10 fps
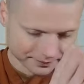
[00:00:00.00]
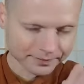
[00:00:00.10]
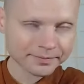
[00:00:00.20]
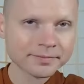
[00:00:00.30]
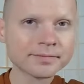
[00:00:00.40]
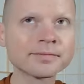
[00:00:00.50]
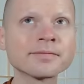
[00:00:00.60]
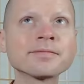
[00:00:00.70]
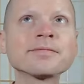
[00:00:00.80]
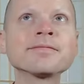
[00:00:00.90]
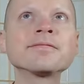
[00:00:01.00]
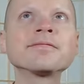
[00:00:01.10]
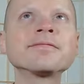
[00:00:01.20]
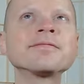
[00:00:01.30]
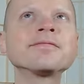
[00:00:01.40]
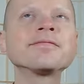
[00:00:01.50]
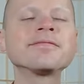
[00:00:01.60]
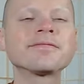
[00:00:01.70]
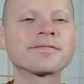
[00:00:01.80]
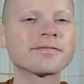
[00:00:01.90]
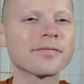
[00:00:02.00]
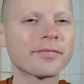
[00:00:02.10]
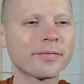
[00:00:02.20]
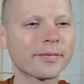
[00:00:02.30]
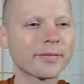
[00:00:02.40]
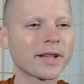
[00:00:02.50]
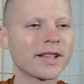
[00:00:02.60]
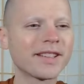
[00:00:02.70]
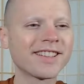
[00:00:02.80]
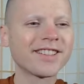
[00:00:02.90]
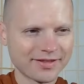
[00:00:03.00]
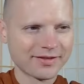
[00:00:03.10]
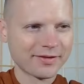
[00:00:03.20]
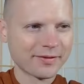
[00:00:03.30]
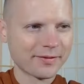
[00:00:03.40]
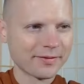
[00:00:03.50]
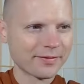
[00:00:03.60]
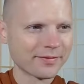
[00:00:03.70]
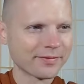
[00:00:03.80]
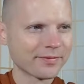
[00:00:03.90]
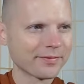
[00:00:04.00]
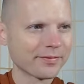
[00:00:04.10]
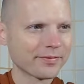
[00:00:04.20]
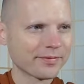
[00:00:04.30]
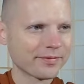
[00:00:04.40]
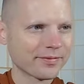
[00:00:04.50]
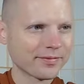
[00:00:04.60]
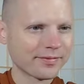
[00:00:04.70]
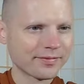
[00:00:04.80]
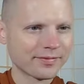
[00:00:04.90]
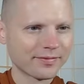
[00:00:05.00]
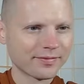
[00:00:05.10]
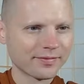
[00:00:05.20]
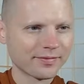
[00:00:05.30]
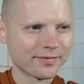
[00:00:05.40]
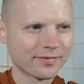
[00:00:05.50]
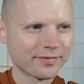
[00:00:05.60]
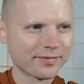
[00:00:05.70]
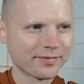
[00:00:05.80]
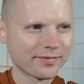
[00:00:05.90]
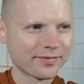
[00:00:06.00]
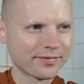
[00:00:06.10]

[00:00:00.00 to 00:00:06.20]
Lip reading: Nothing is said.